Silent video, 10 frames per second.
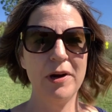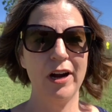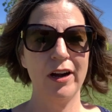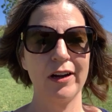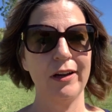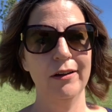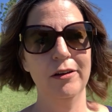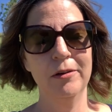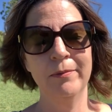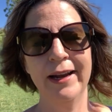Park.
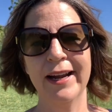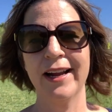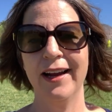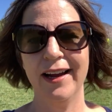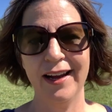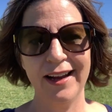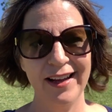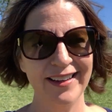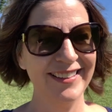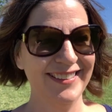Oh my
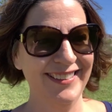God.